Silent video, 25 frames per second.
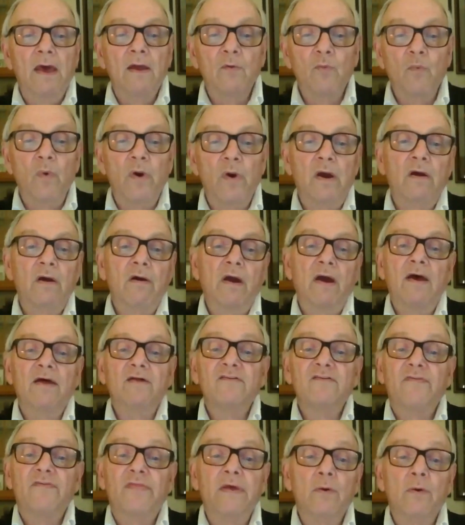And
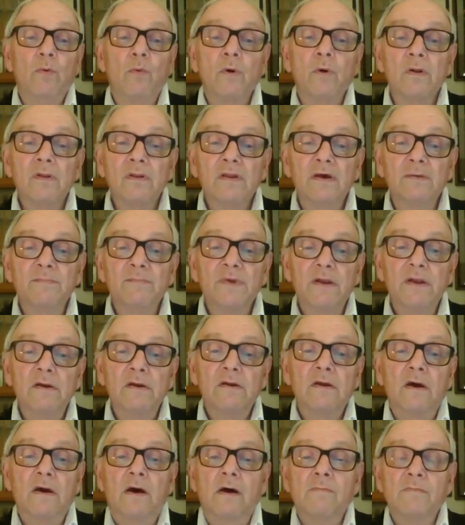whereas there were
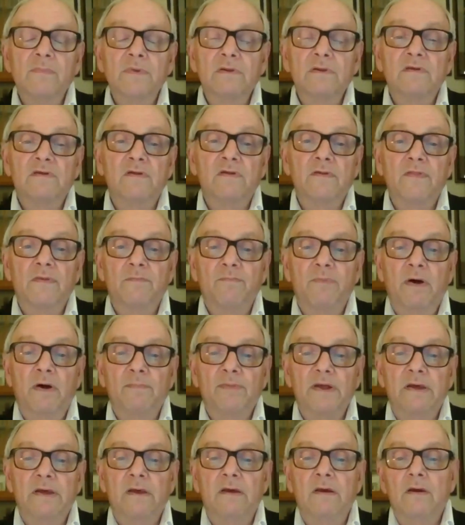limited comments at the
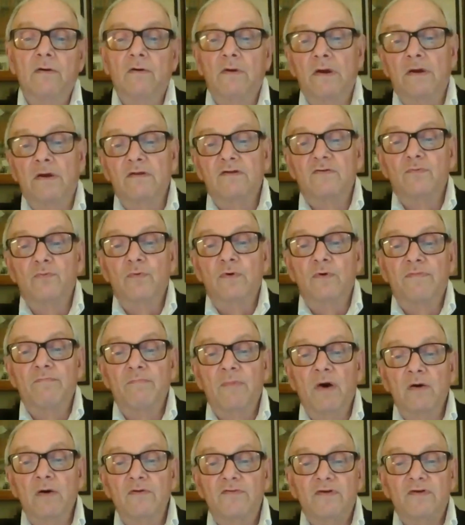public hearings, with
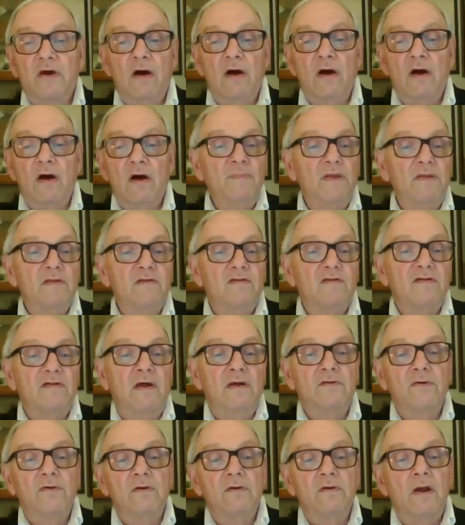most comments
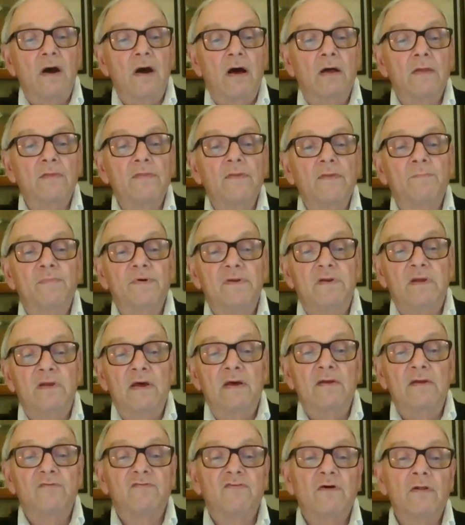centered on the
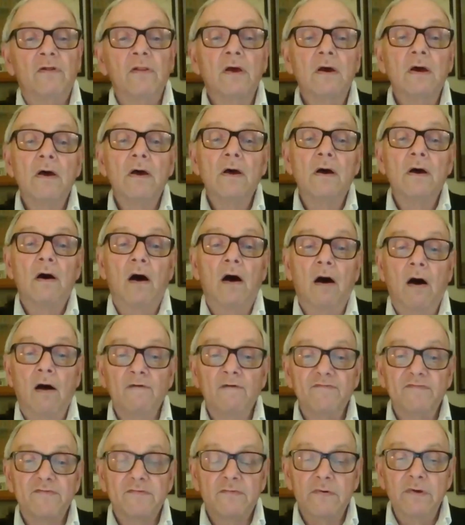potential
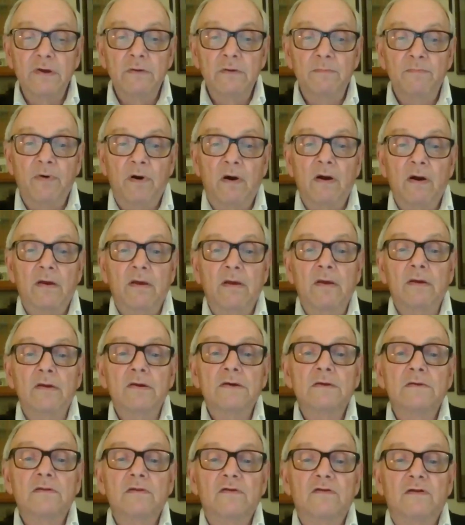off-street
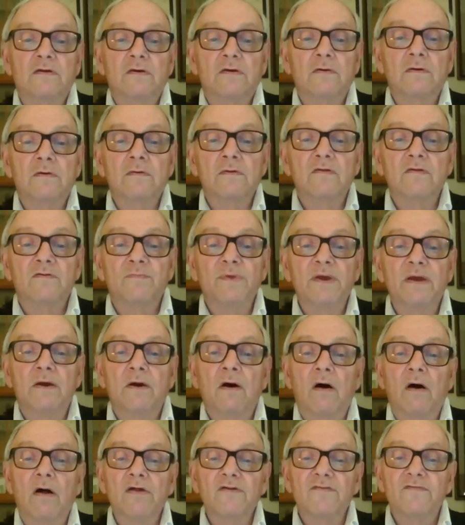parking concerns
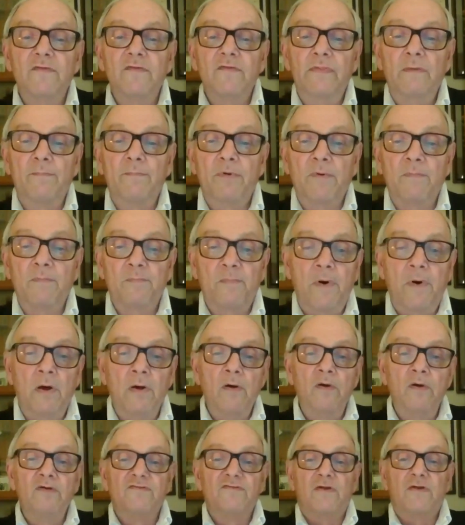because of the
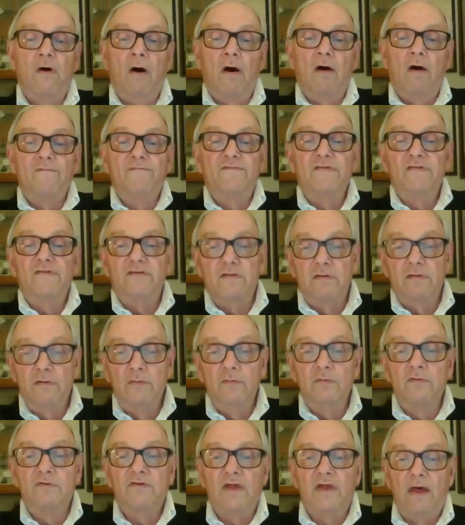proposed office
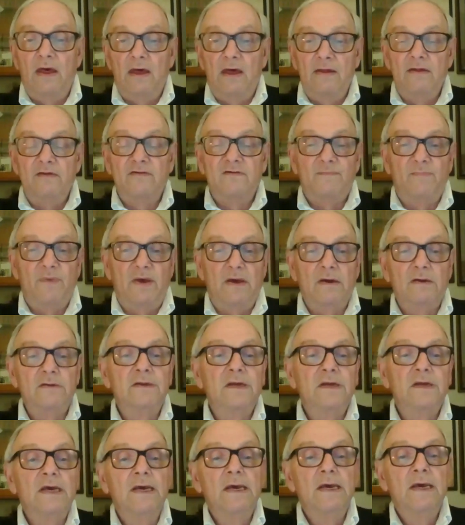use
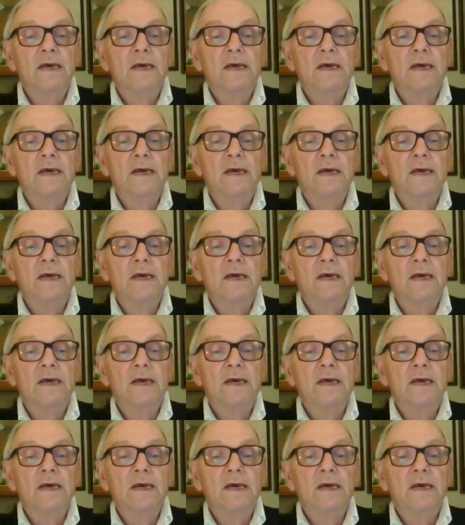aspect.